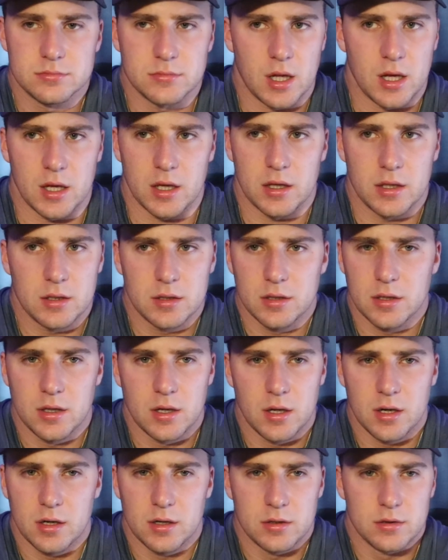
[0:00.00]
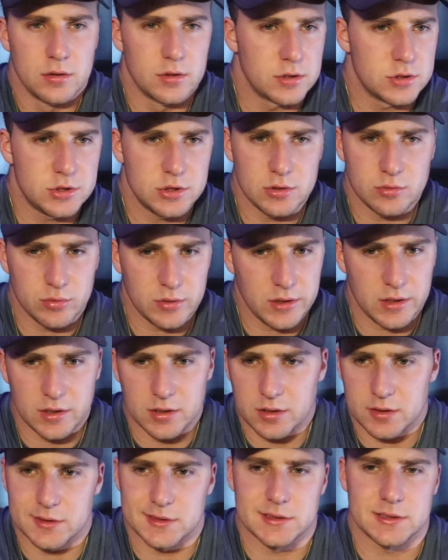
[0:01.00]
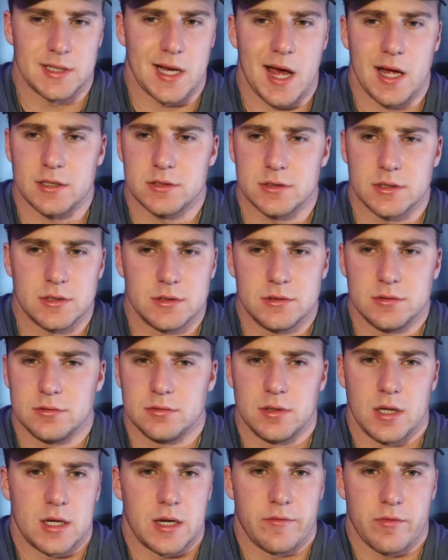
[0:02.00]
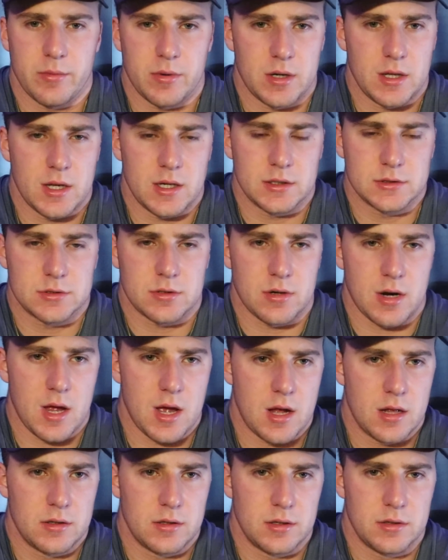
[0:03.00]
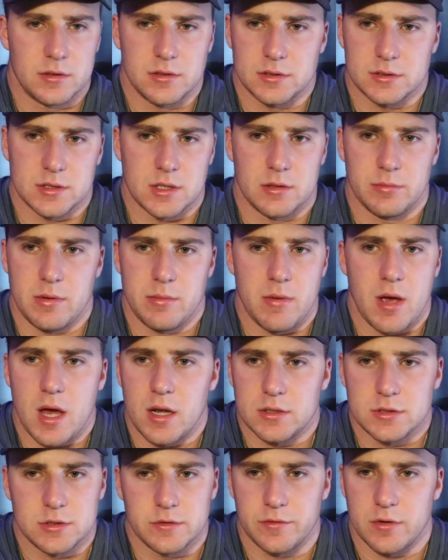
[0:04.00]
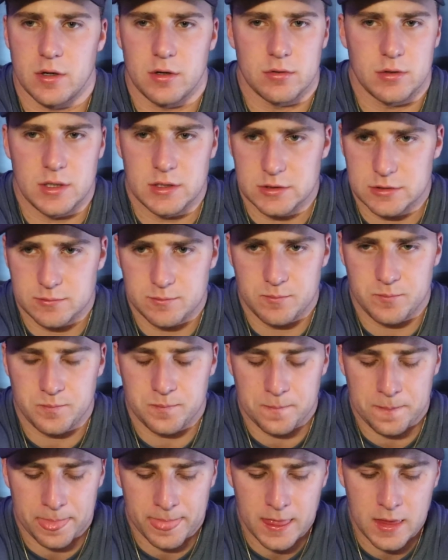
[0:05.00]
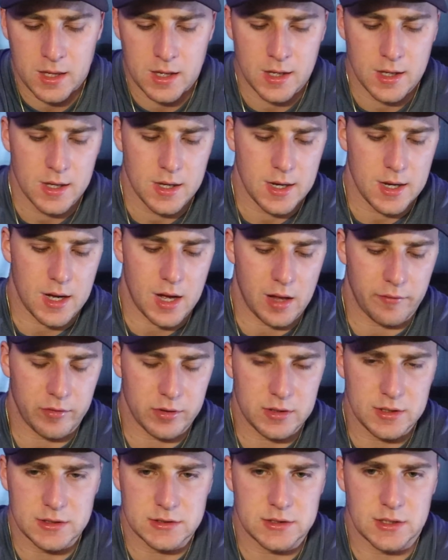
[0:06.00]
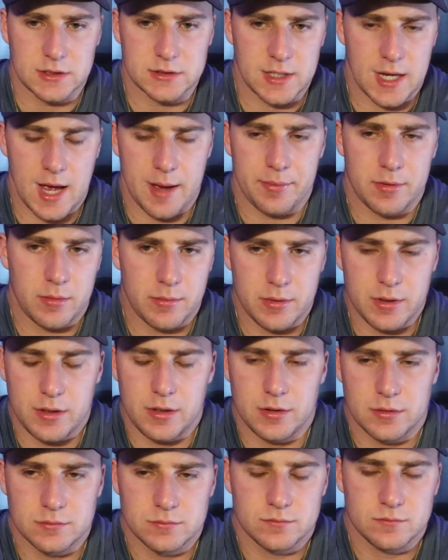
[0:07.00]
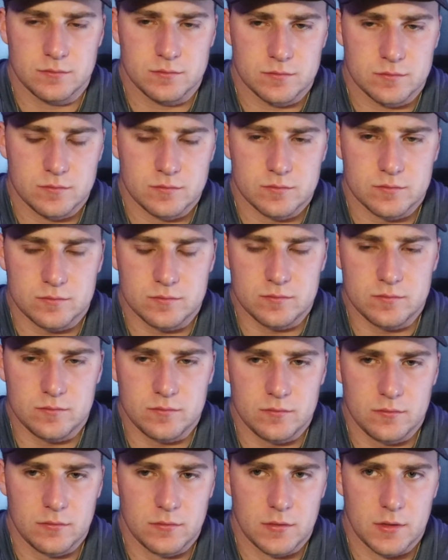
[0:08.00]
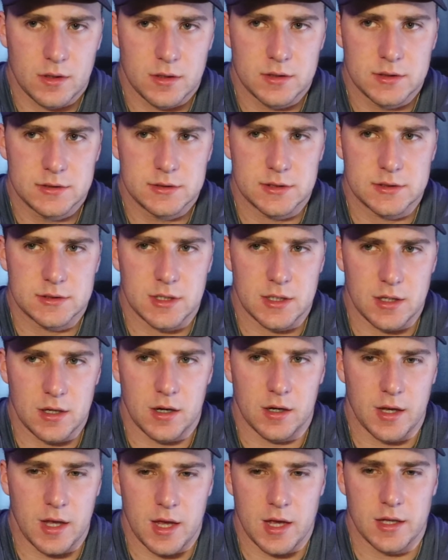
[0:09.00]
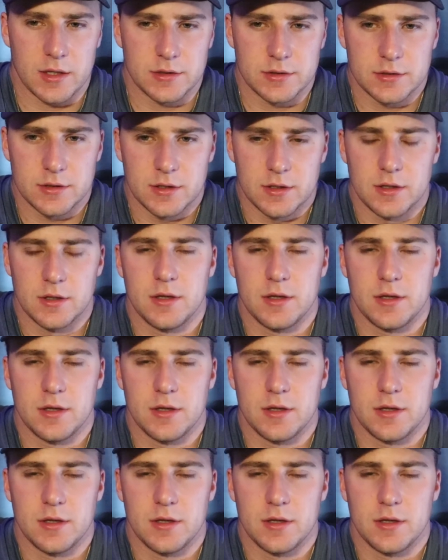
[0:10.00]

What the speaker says: like, look at you weird, just not treat you like everybody else around. They're just going to be mad at you for no reason. I've had these things happen to me since a young age,